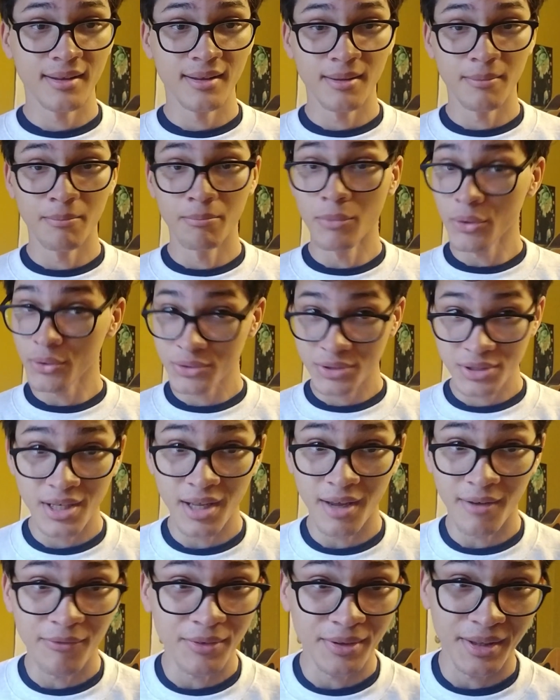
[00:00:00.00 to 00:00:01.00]
Most
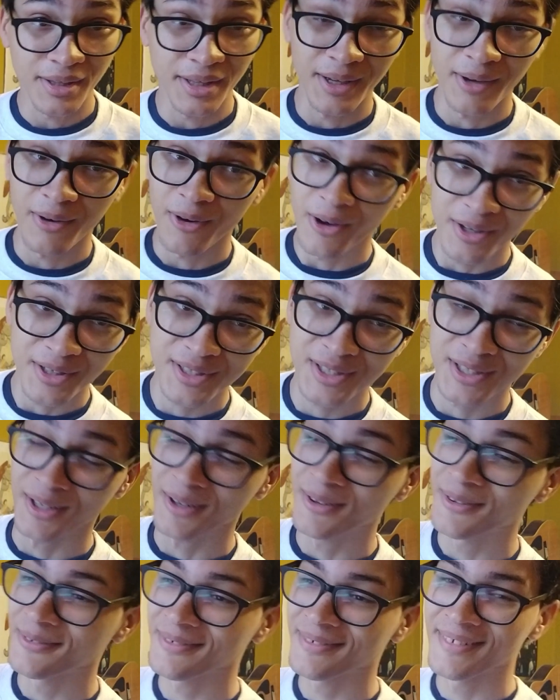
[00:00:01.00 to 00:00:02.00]
definitely also.
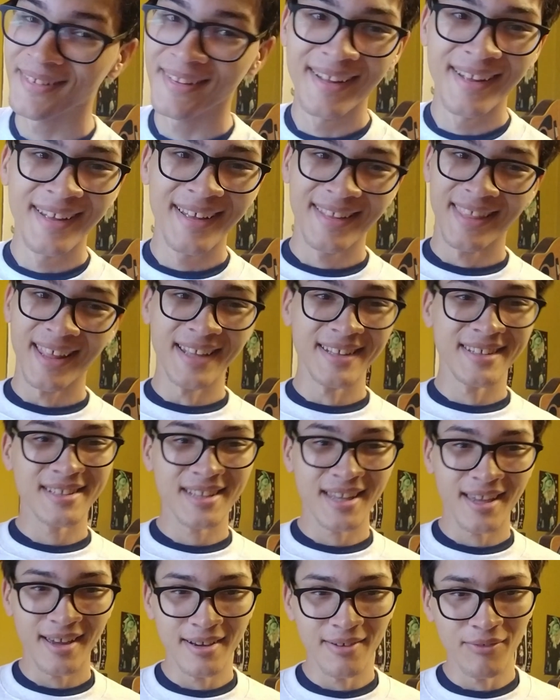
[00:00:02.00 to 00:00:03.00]
That's
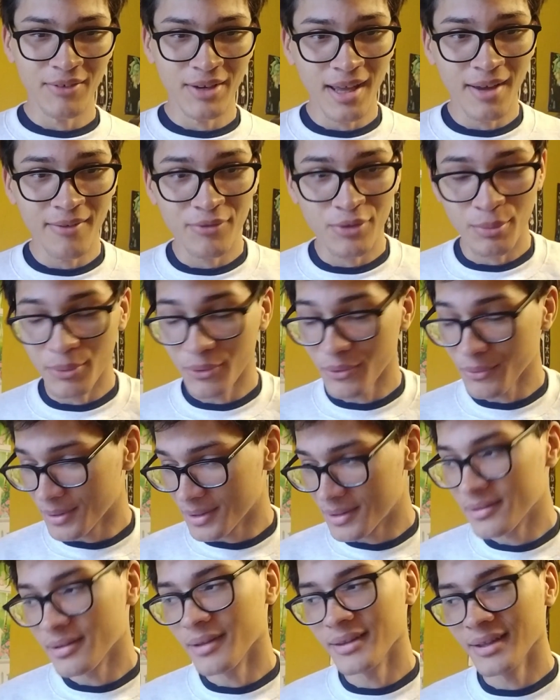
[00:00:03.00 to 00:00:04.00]
kind of inevitable
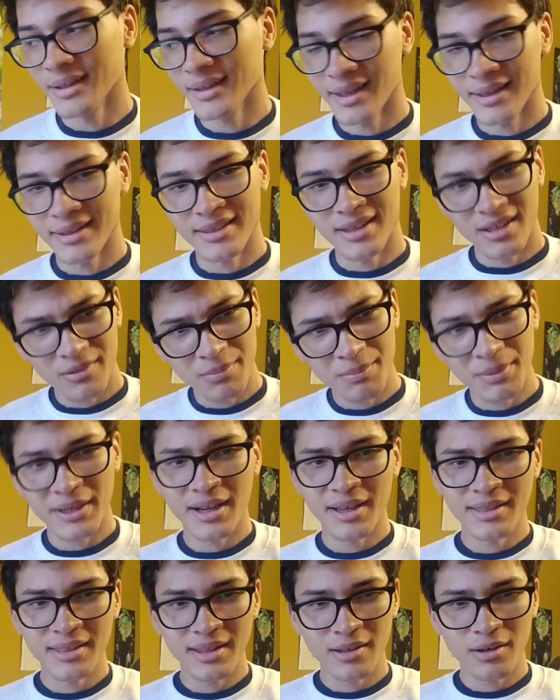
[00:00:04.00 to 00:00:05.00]
with something like this, but
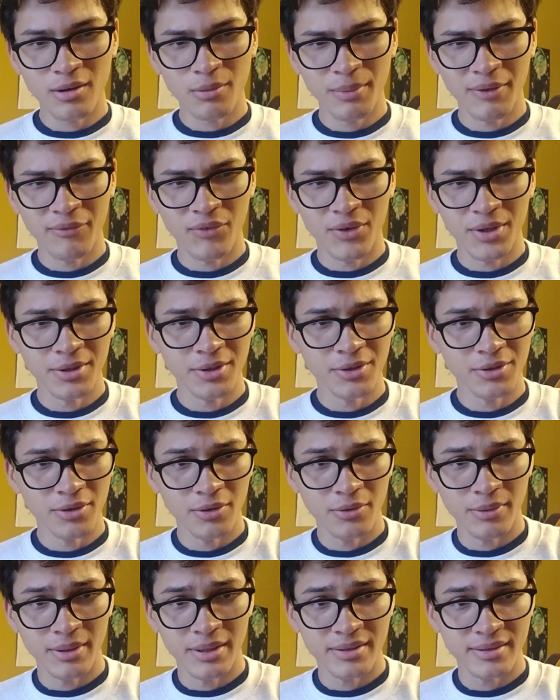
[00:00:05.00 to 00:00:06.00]
I think it'll be fun to
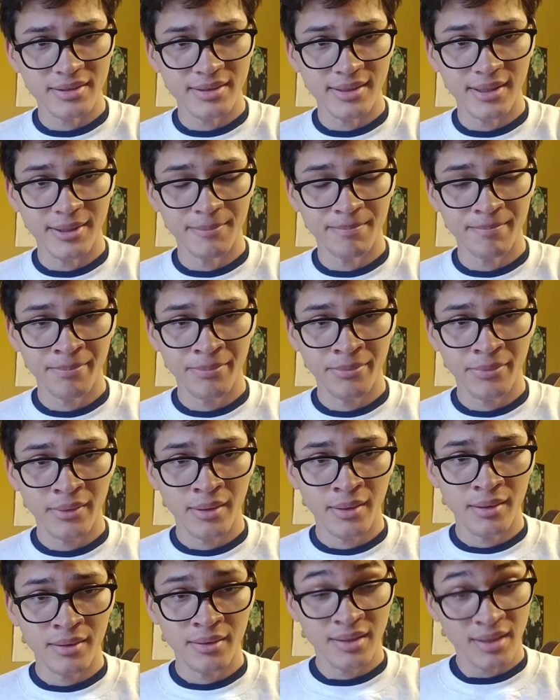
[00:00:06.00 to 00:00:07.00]
do and see
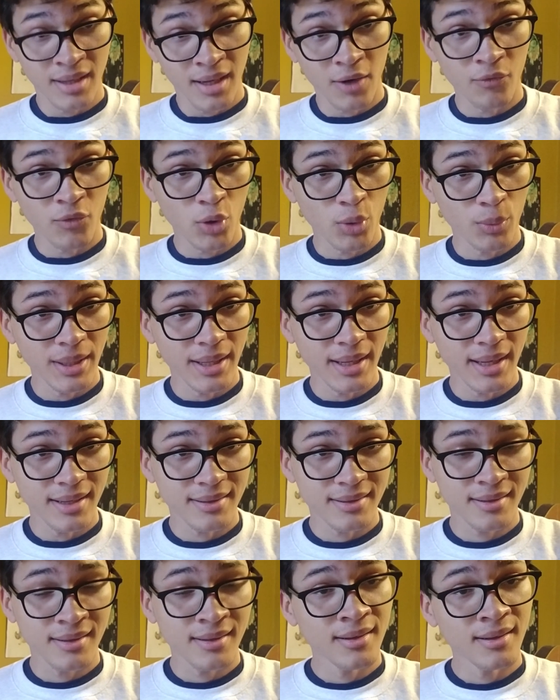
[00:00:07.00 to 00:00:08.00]
how far we
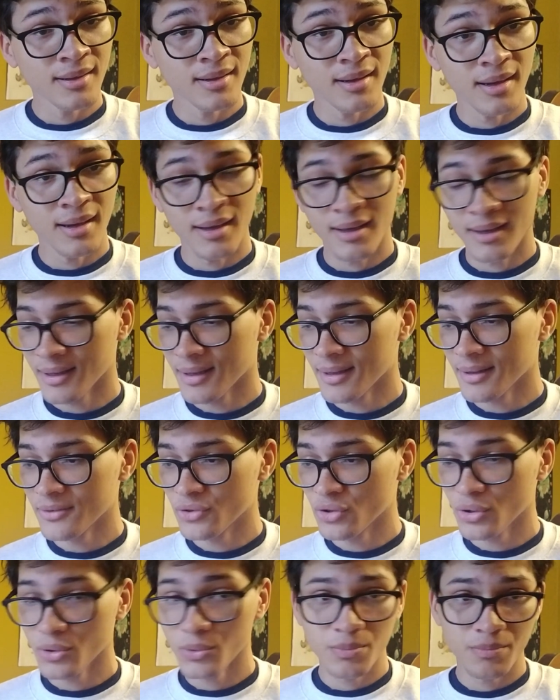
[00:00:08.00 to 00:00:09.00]
get.
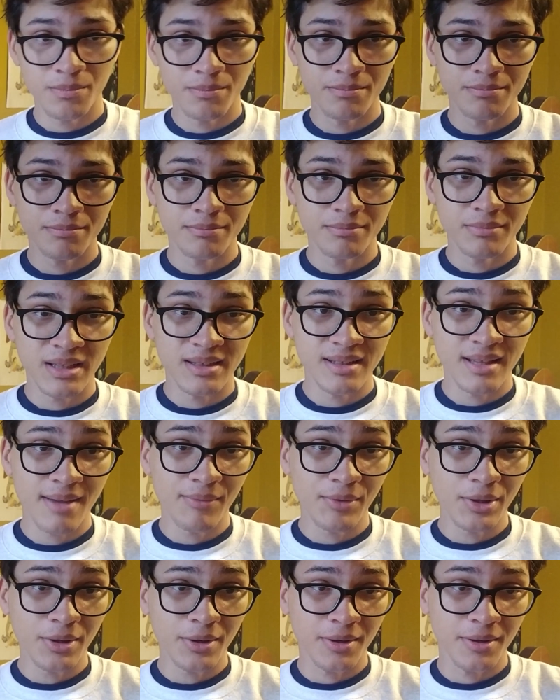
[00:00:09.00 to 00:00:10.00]
So let's have
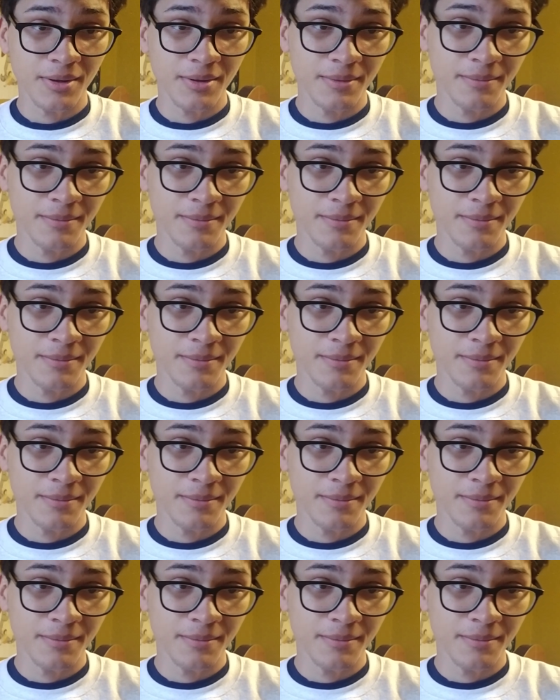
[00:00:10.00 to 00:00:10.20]
a look.